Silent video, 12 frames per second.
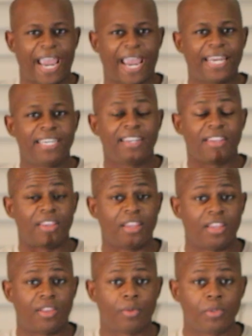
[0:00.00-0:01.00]
and
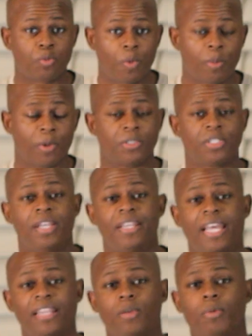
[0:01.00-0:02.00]
there was rumors
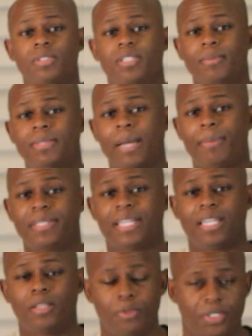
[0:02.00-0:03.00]
that there was some type of
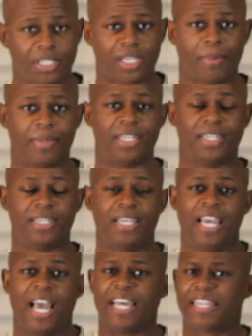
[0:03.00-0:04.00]
dilution coming in.
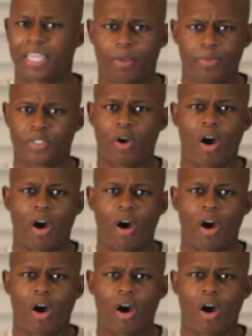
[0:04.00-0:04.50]
I think it was an